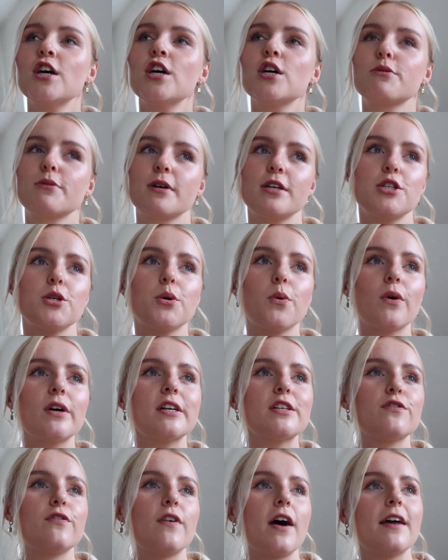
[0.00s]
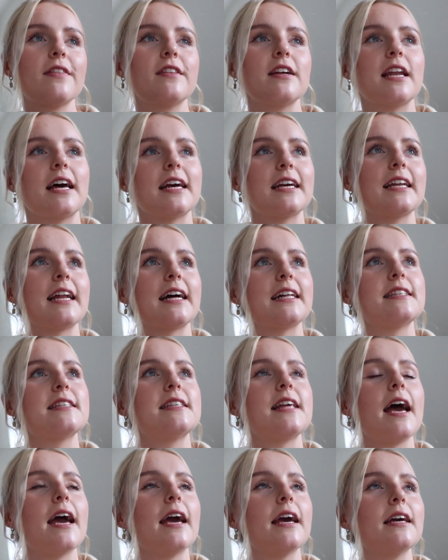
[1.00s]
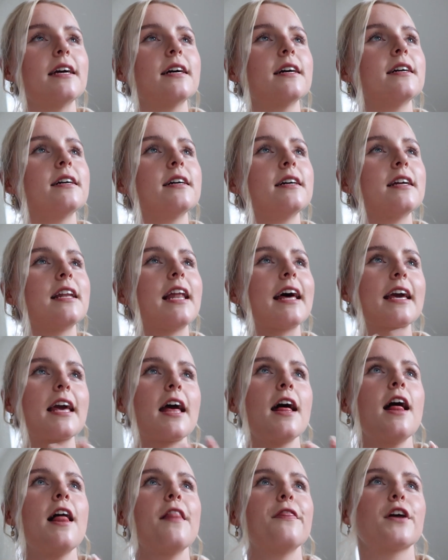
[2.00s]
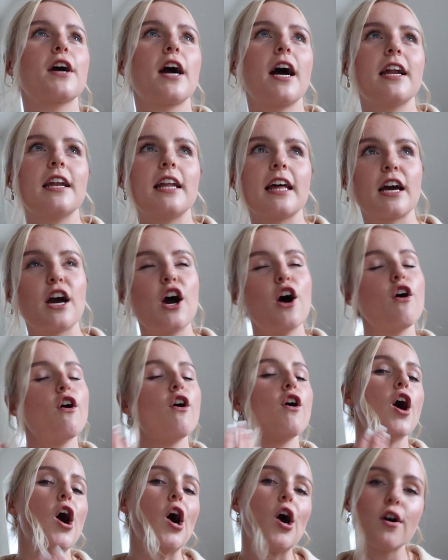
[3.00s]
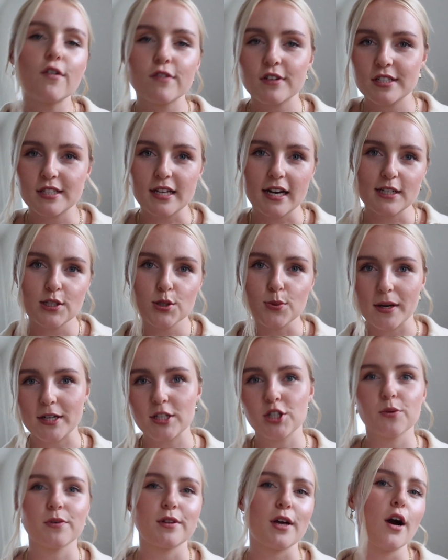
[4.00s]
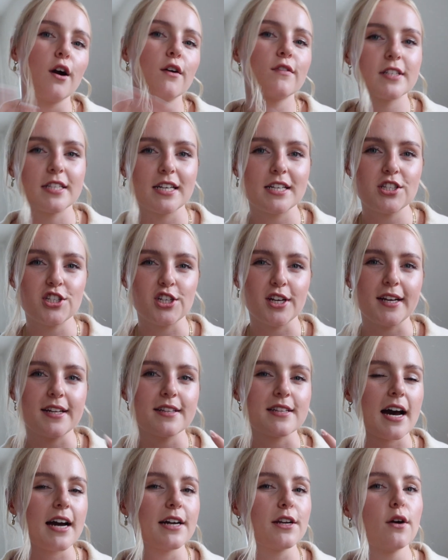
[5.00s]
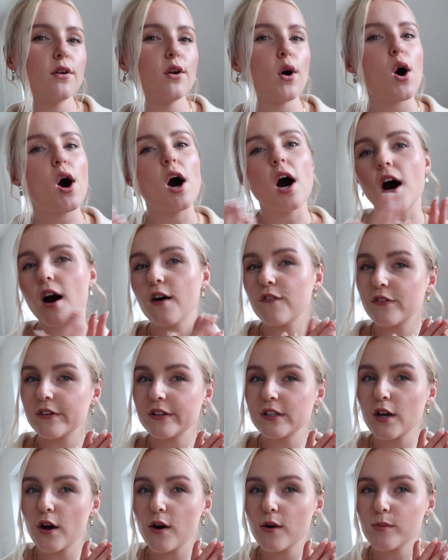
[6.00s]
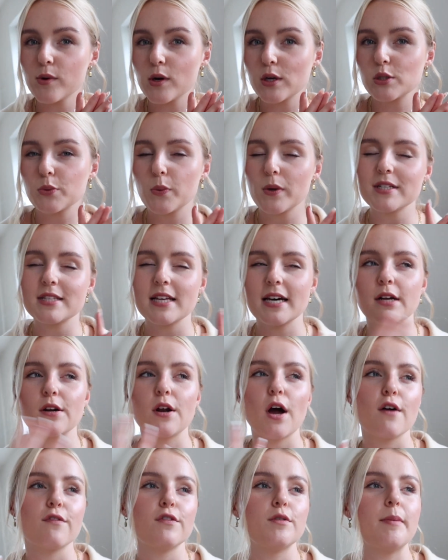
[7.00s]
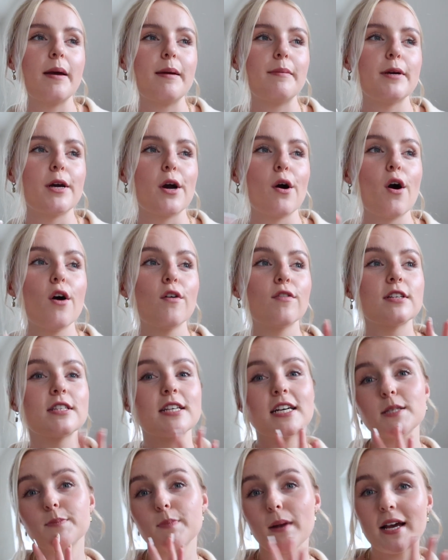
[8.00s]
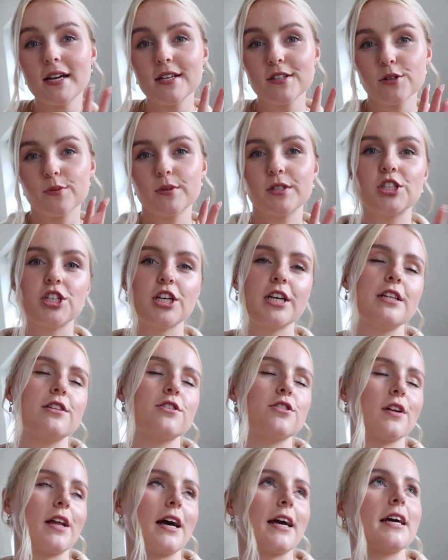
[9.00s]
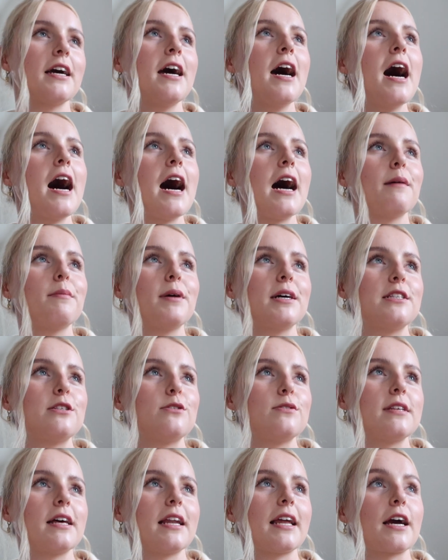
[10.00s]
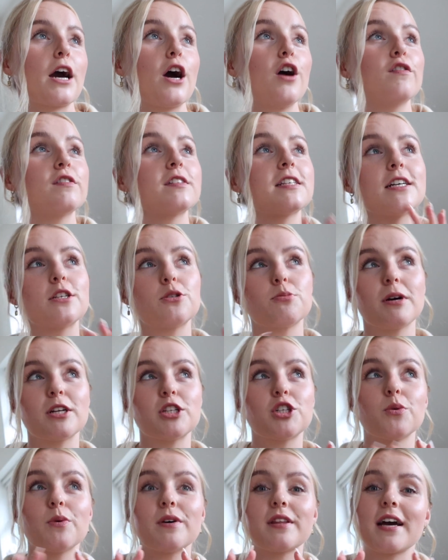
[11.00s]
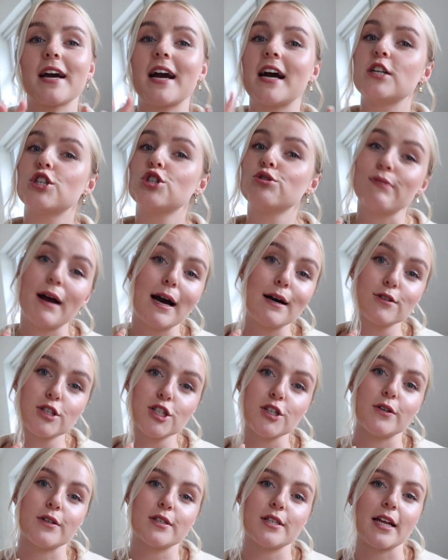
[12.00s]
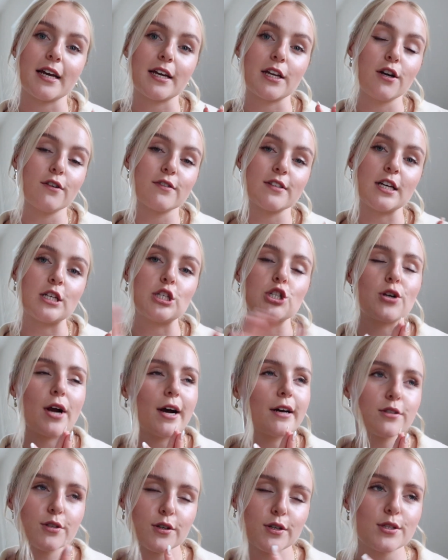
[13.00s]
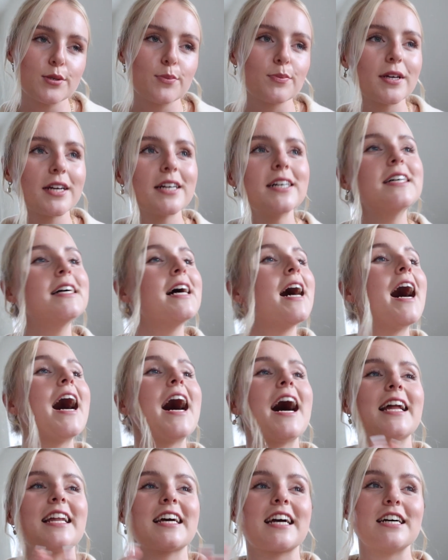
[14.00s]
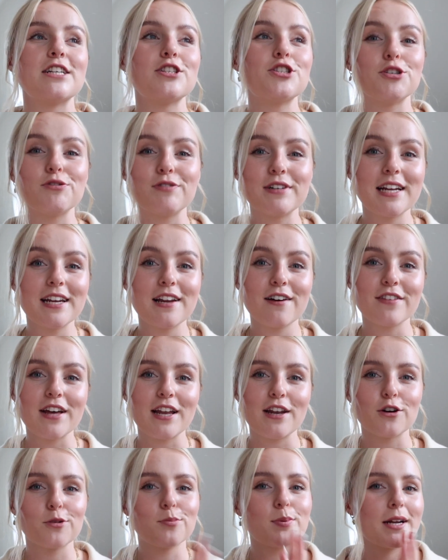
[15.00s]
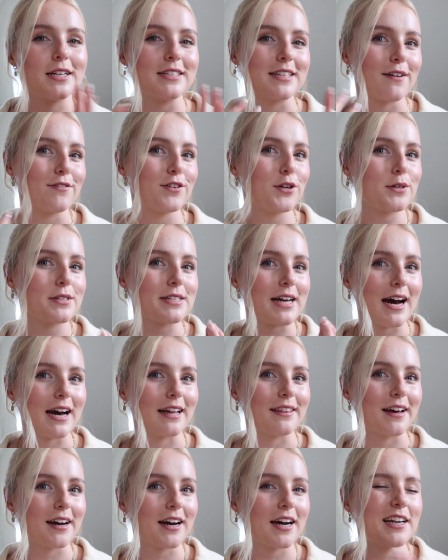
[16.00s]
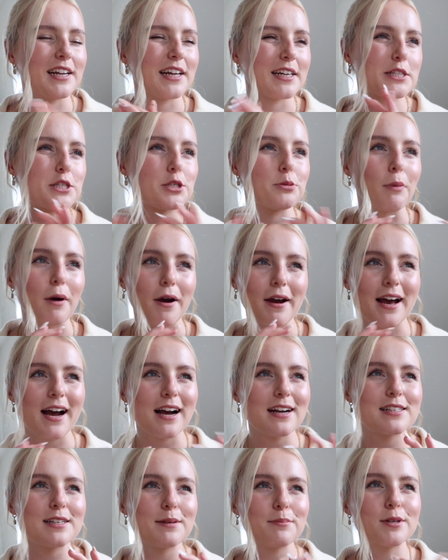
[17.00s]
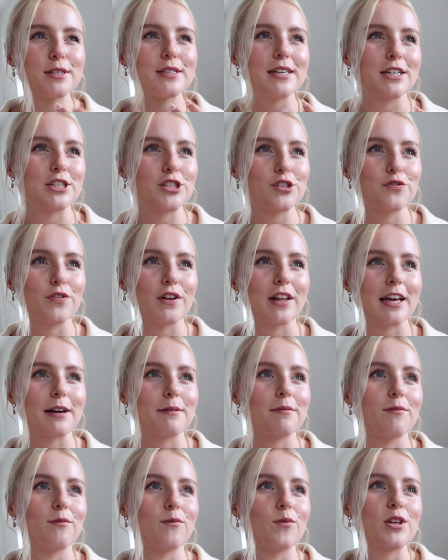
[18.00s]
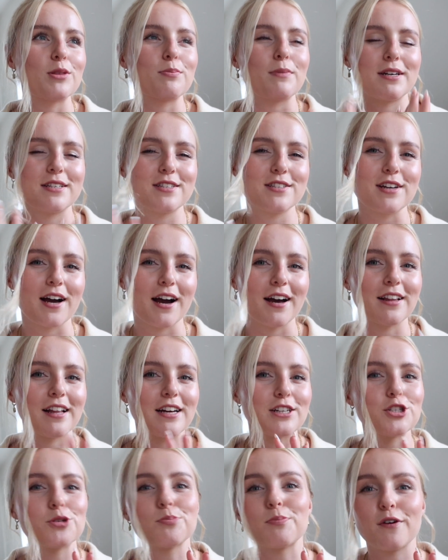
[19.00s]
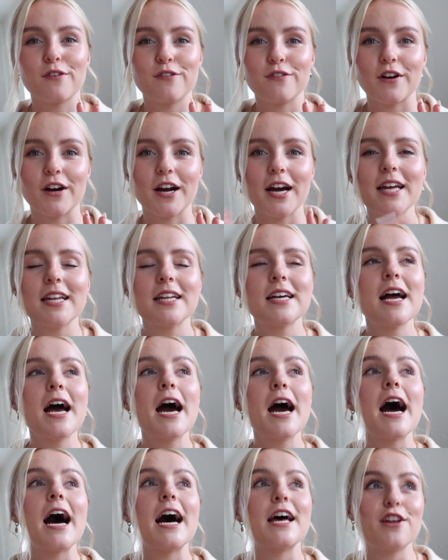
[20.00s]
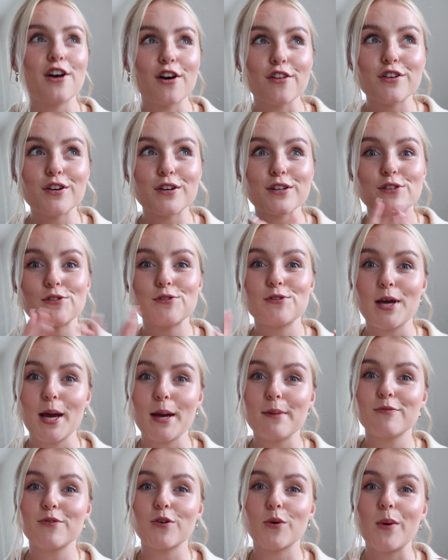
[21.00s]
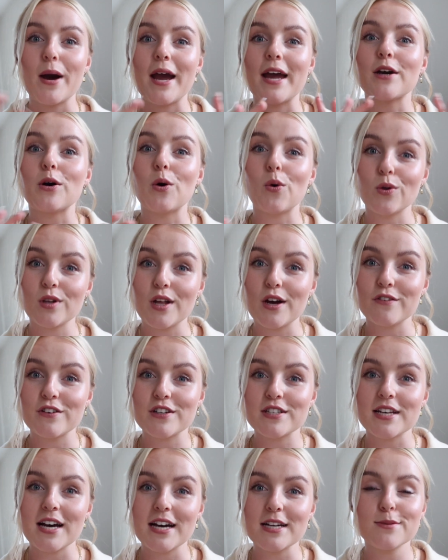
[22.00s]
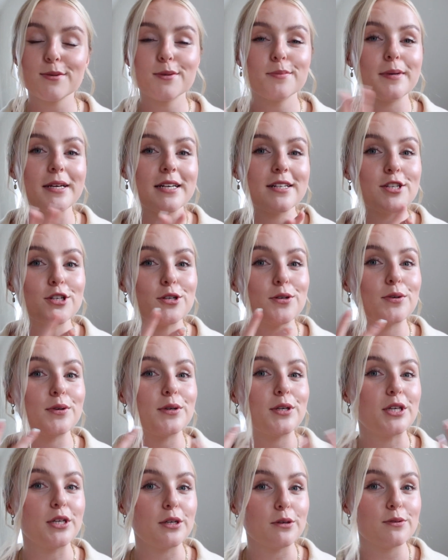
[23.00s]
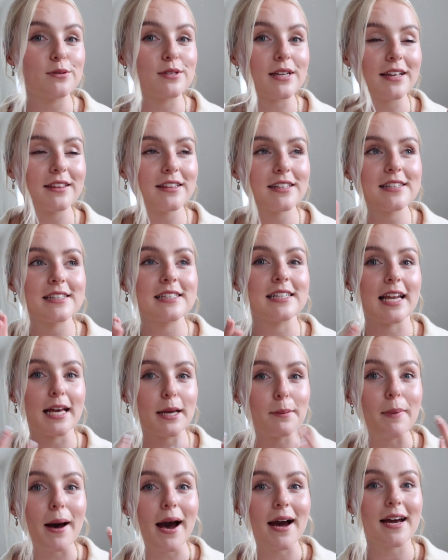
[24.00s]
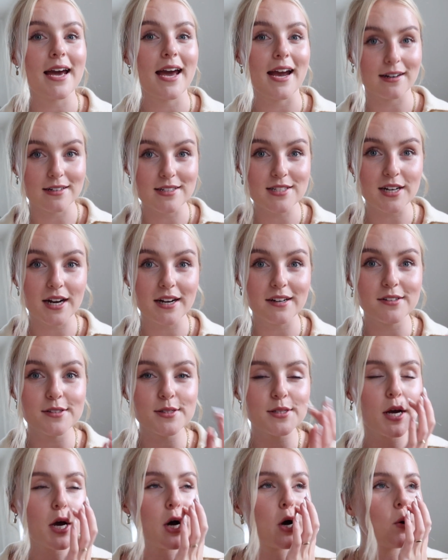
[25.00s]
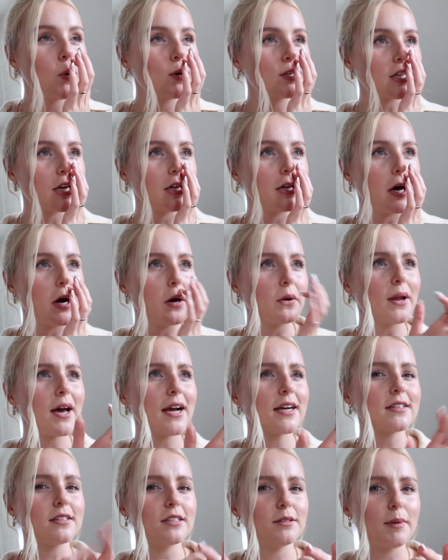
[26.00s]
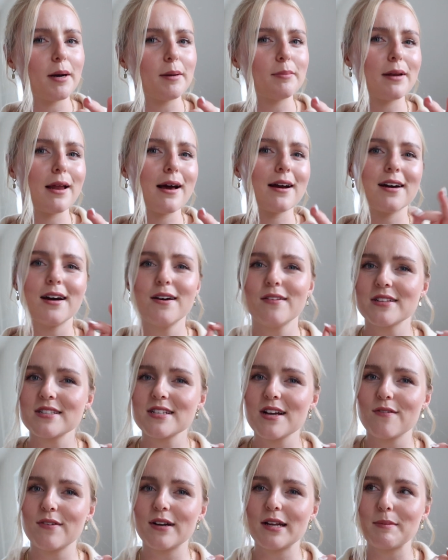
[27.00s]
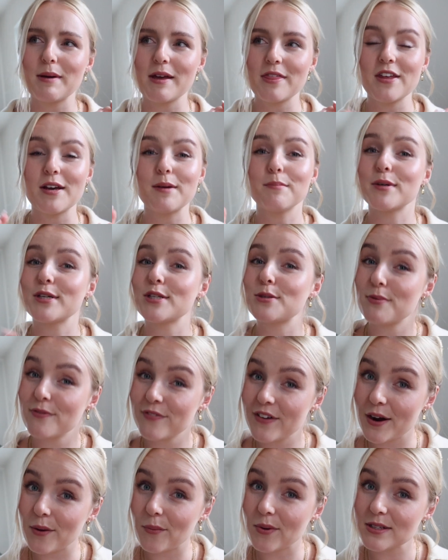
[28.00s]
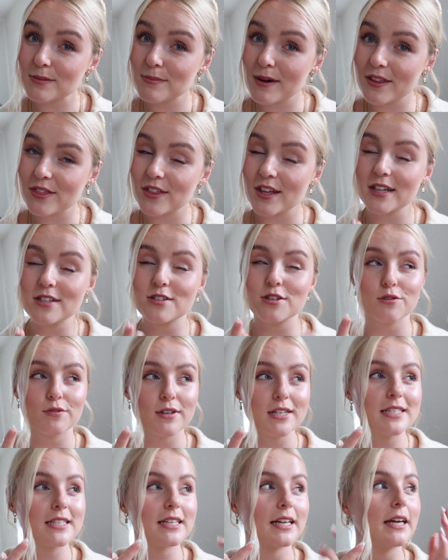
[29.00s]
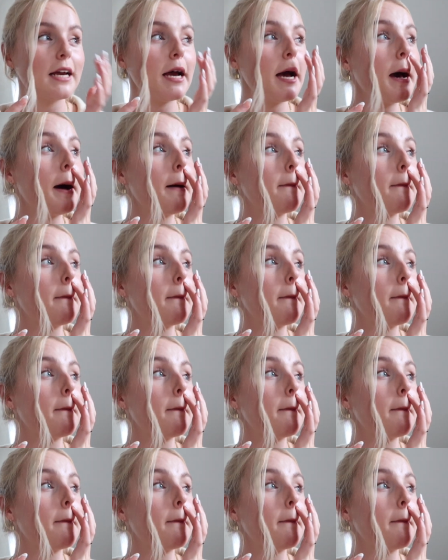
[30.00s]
So I do always find that, like, let's say like the kind of like oversized sweatshirt with oversized jeans, I don't often go more towards that. I would often maybe go oversized blazer with jeans, or like I might do say like oversized sweatshirt with like a trouser, or like an oversized trouser or something. And like, I do really love that look, but I definitely always add that kind of like smart accent, because I just feel like with my style I just prefer it. Another also tip for wearing all oversized would be to use like the slick back hairstyles, which I know like you might be like, oh, that's not really my thing, because to be fair, it wasn't my thing till recently.